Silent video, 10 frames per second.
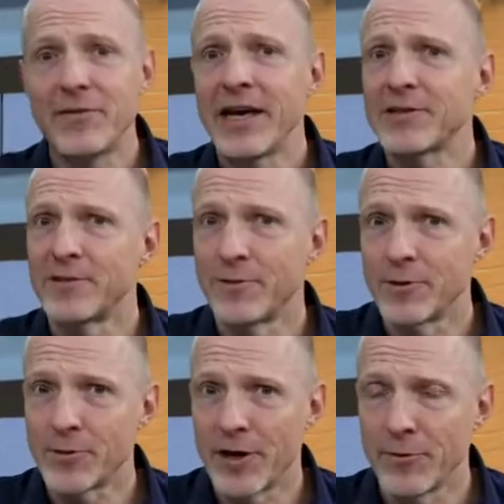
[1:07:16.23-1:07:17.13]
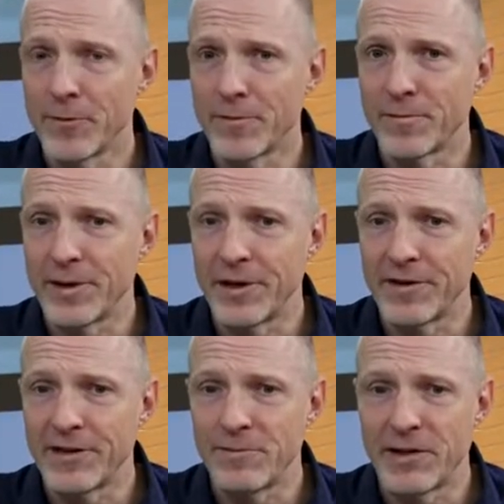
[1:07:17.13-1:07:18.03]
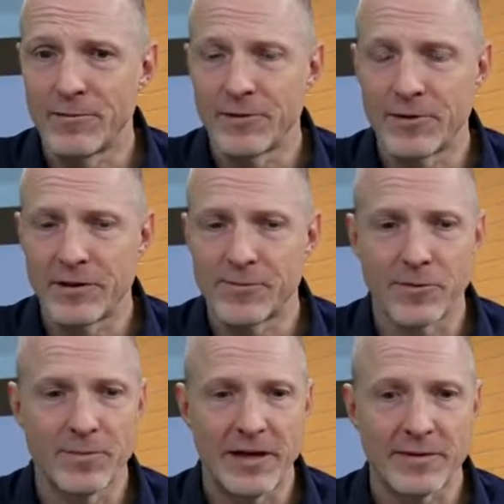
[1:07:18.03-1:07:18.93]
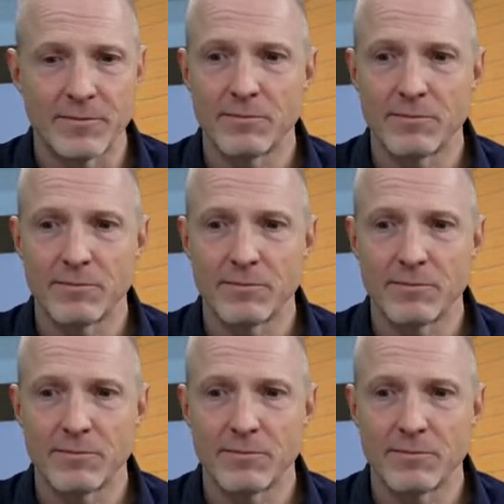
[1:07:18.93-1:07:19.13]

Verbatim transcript: thanks to Volkswagen Group of America. They've been with us for about